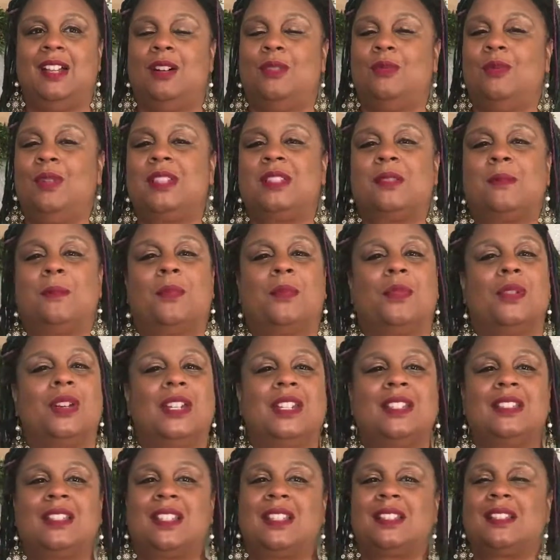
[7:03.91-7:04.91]
Which
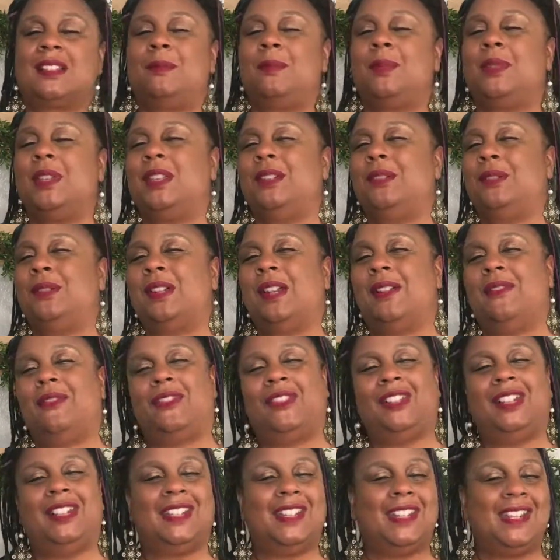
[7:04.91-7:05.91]
brings us
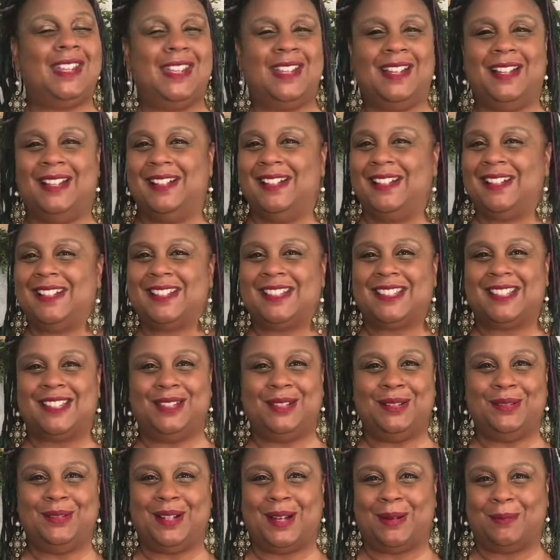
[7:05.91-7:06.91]
beautifully
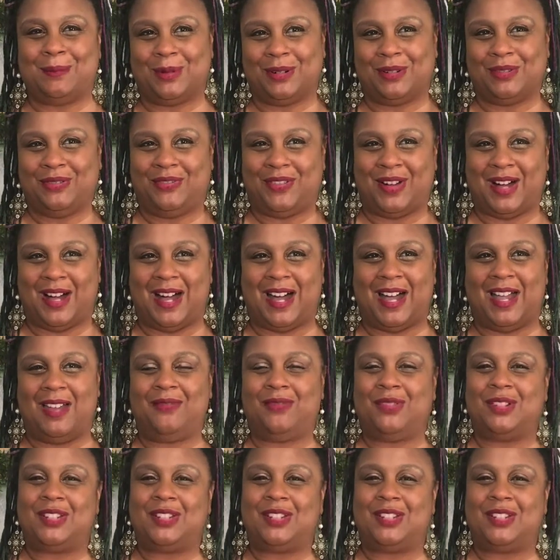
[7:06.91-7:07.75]
to number 5,